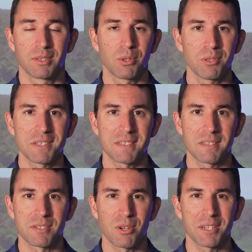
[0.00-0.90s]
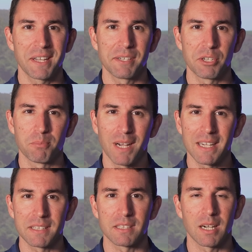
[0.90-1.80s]
goal is to start getting your
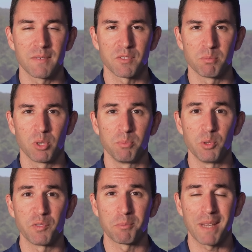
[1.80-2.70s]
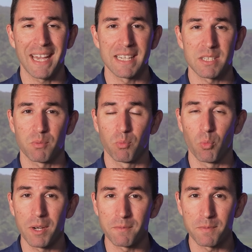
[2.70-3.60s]
body comfortable moving past
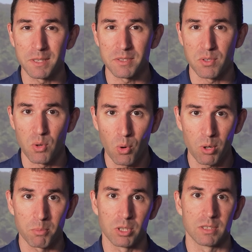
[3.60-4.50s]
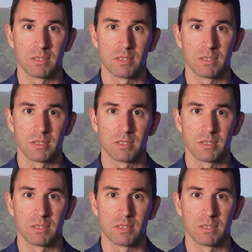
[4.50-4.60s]
what feels normal.